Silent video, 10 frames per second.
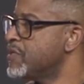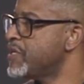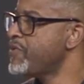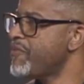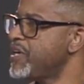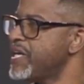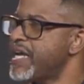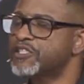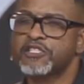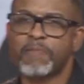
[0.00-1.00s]
Have you ever looked
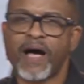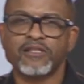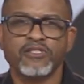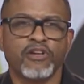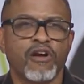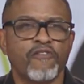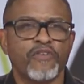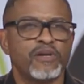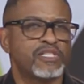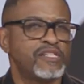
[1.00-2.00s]
at your spouse or your
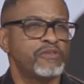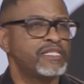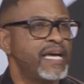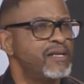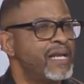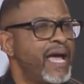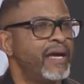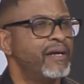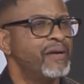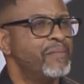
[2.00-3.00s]
girlfriend or serious date, you're like,
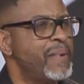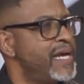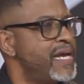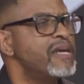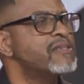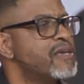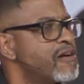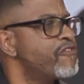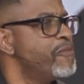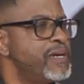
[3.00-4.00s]
man, they
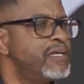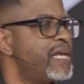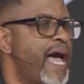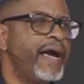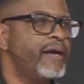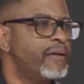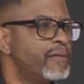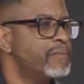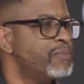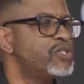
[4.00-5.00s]
deserve for me to like,
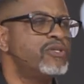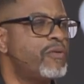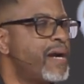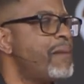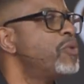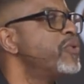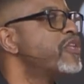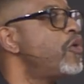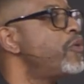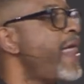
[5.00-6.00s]
but you know what? I'm gonna
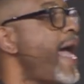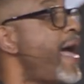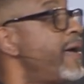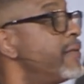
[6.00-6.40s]
withhold that.